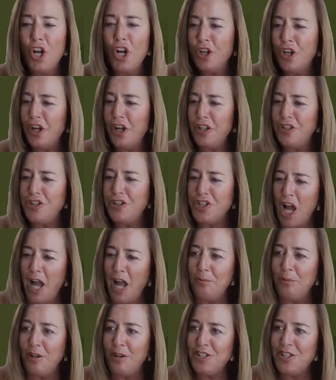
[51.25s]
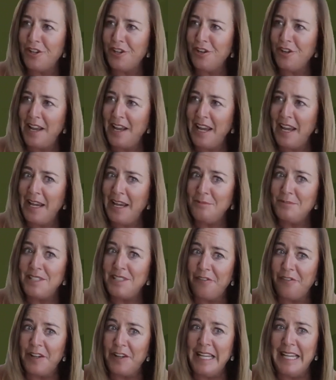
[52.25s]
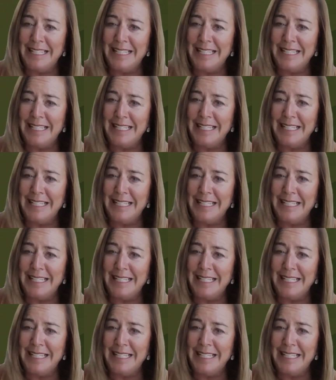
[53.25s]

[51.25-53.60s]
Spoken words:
good job. What's your name? Tiffany,